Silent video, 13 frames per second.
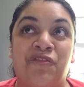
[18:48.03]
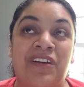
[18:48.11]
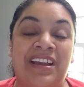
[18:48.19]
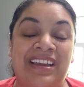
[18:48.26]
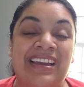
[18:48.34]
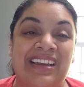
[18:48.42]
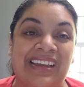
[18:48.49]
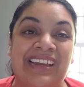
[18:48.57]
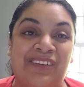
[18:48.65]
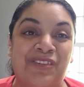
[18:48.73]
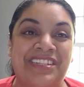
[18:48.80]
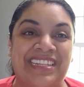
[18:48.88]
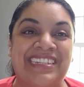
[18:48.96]

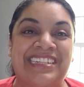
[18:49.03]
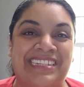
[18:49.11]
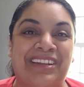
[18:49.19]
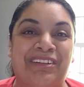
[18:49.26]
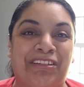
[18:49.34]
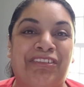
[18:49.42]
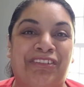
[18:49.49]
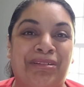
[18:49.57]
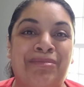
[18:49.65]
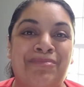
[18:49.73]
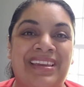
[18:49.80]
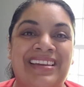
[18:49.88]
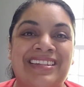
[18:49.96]
it was necessary for
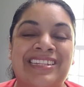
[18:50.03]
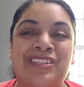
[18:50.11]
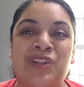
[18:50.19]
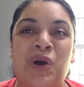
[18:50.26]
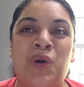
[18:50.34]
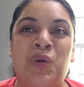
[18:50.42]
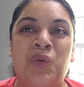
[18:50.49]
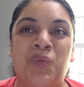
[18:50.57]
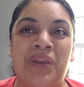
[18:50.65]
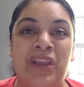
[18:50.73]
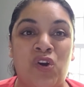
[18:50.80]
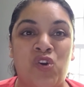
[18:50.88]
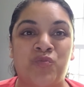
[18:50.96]
me. So
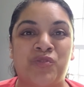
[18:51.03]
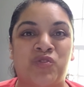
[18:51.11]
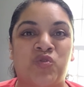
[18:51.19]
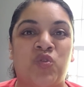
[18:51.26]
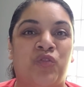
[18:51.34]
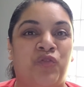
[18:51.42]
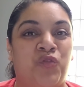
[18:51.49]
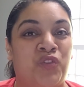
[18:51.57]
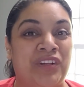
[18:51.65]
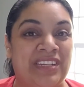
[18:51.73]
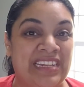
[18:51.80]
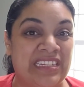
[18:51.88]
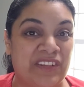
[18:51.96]
we homeschool
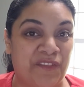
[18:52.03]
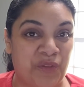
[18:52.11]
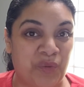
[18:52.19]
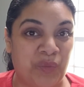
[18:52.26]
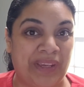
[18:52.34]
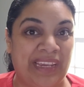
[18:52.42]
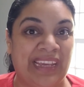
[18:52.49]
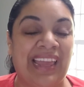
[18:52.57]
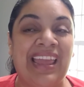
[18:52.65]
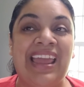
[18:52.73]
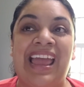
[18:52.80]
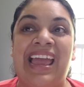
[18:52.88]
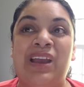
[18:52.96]
4 days of the week,
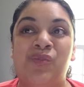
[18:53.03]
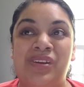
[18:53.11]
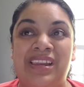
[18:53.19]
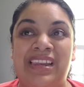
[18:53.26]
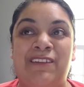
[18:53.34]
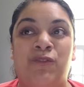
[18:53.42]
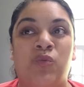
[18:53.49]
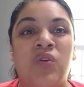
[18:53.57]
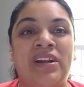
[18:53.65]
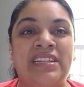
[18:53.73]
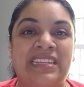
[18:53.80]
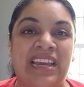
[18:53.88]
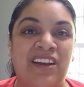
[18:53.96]
and we leave
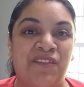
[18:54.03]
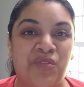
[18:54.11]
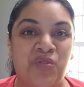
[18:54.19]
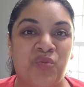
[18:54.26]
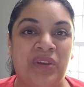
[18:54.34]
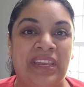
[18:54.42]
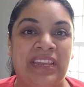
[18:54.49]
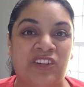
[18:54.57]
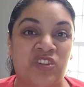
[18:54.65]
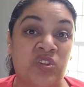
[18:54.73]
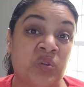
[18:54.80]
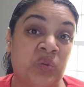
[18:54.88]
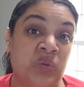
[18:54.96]
1 day of the week
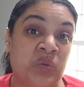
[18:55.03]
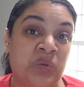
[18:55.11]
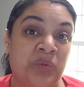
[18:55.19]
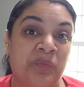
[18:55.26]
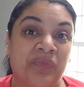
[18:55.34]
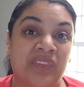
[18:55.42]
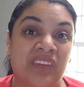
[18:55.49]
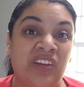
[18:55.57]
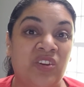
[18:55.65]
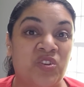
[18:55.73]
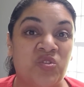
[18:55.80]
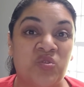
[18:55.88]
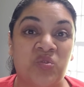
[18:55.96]
to,
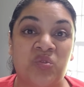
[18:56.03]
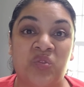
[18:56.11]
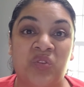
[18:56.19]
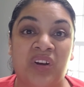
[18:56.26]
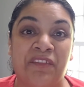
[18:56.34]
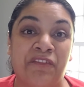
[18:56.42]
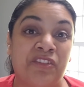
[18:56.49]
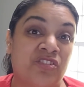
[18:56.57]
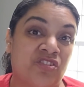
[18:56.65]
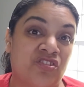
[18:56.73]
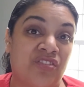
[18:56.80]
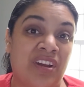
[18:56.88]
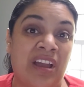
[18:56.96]
do a field
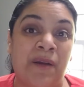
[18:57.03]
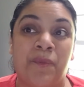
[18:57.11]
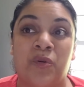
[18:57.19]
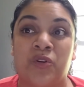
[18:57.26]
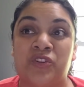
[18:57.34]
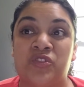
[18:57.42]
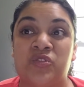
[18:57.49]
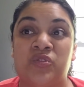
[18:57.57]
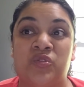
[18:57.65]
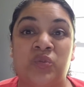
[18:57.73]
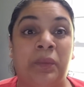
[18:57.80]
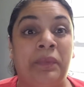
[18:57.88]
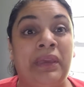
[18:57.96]
trip, or to
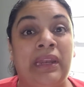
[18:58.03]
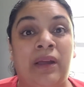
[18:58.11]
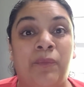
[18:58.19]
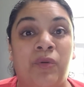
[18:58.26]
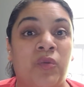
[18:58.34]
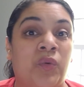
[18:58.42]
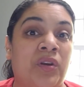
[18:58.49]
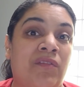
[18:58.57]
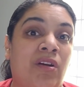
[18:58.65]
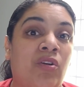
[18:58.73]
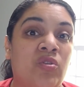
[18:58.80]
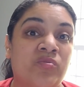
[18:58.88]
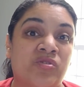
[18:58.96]
do a meetup with one of
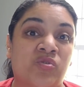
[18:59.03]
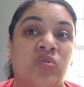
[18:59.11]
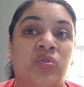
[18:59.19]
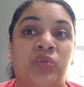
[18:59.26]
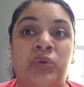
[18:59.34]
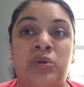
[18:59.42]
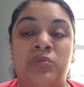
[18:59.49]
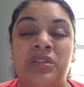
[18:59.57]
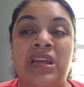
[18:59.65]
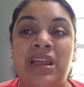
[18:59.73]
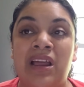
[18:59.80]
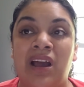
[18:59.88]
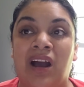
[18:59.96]
our homeschool groups,
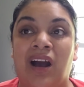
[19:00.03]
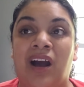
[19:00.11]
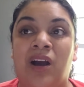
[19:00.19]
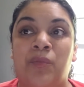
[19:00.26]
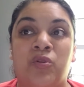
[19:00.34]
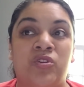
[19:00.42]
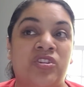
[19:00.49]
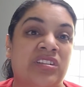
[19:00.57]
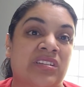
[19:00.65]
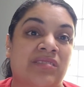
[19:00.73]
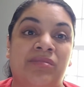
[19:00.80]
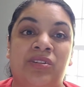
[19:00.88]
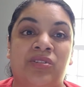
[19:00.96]
or
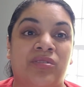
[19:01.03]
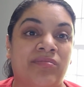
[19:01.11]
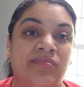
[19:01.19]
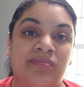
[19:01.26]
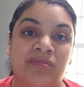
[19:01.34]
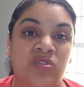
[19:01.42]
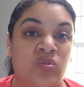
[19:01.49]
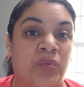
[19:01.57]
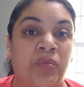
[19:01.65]
just, do a